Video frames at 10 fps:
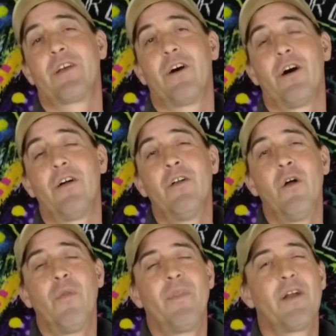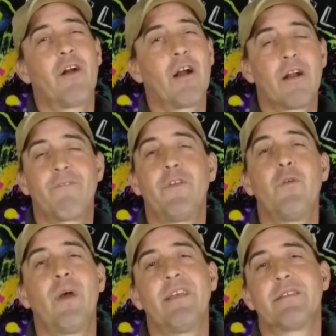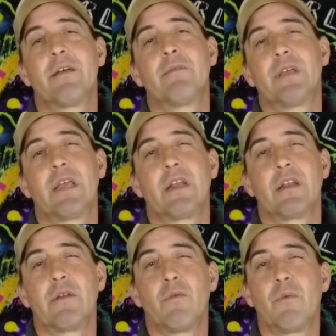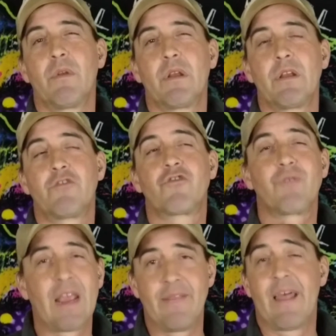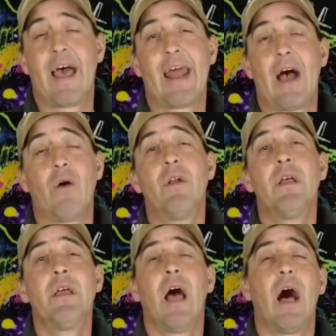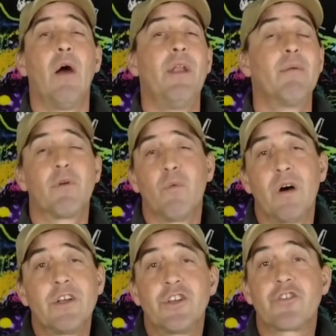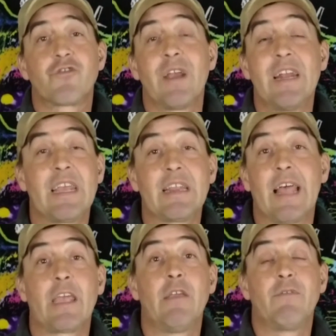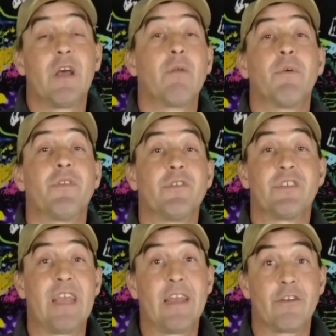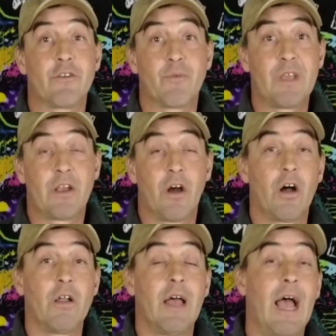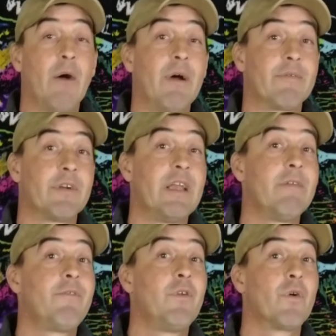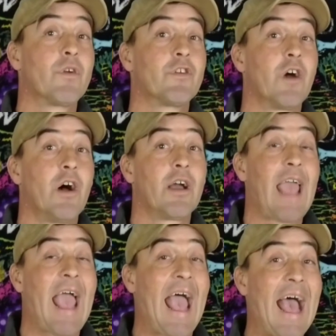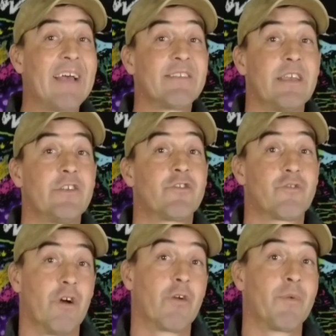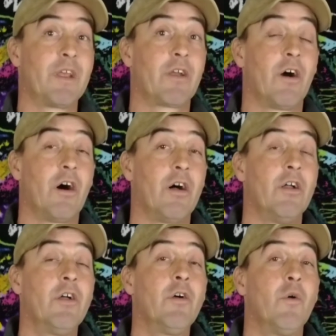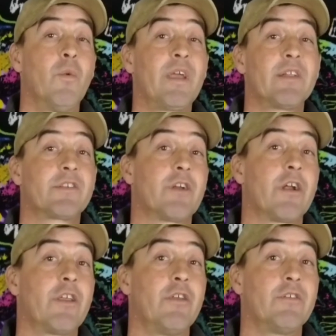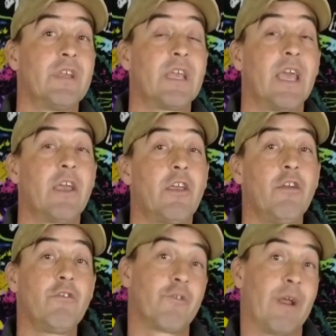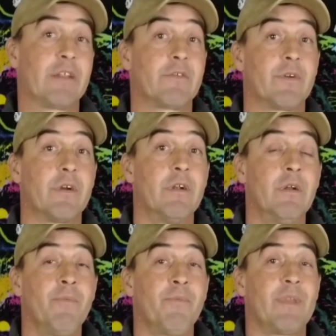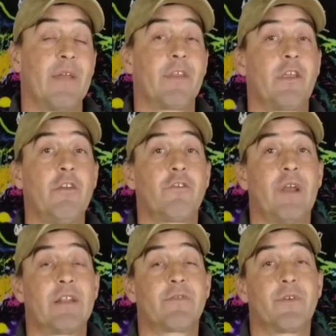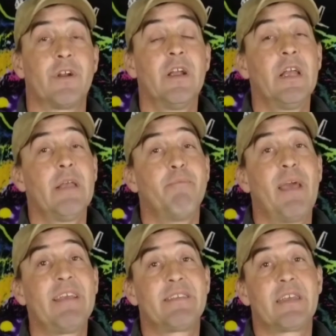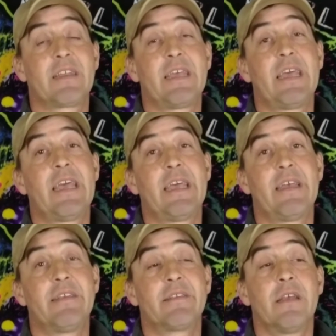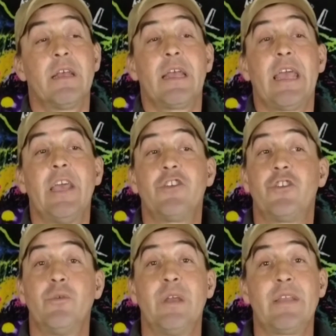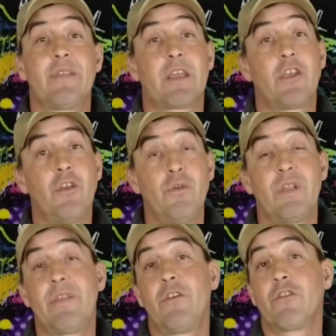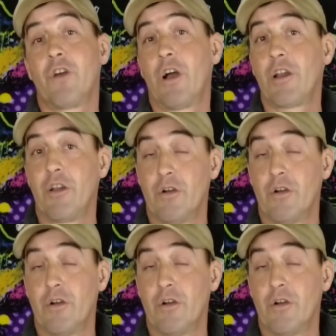recall, there are a few ways that we can train that out. Number one, just training it like you've done with your standard recall. However, if your dog has a strong recall, we can start using a cue transfer. Now, the cue transfer basically is issuing the cue that your dog